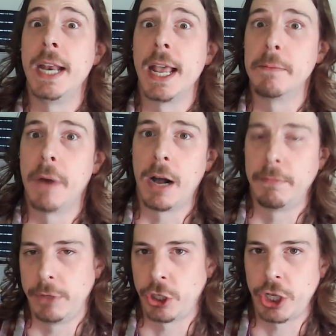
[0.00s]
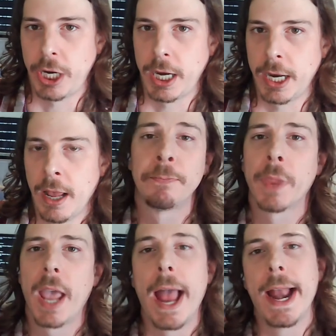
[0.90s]
Enigma machine.
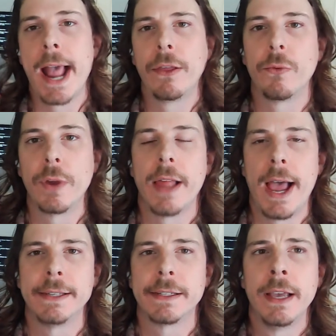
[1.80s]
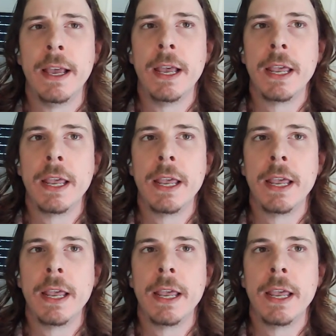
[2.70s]
And Alan realized,